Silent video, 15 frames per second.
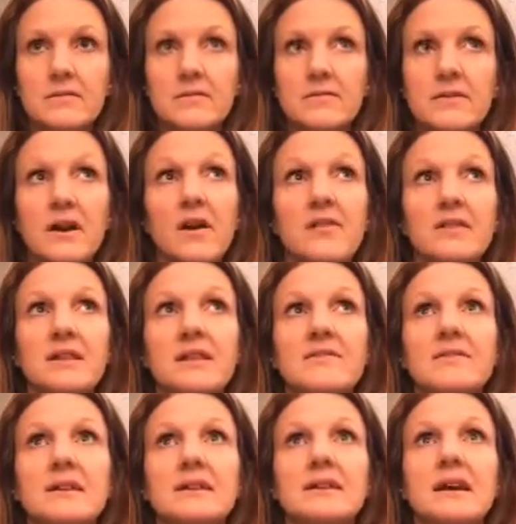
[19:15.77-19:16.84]
We are the
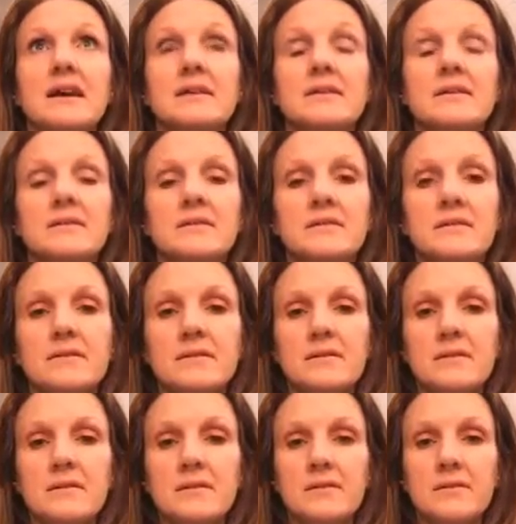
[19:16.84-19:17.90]
living dead.
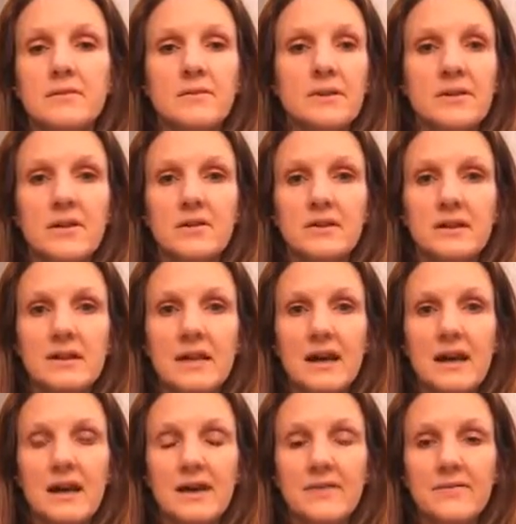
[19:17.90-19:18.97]
We're not
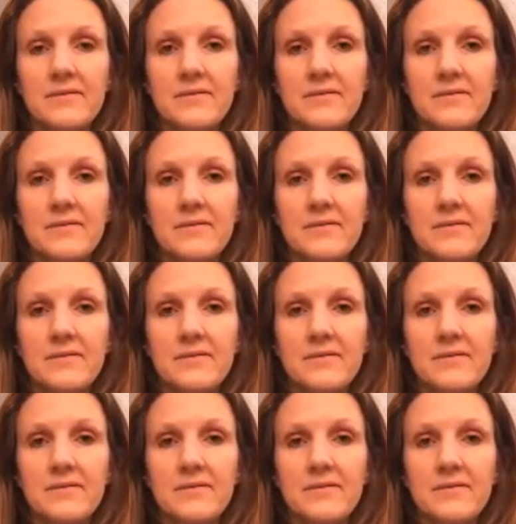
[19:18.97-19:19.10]
alive.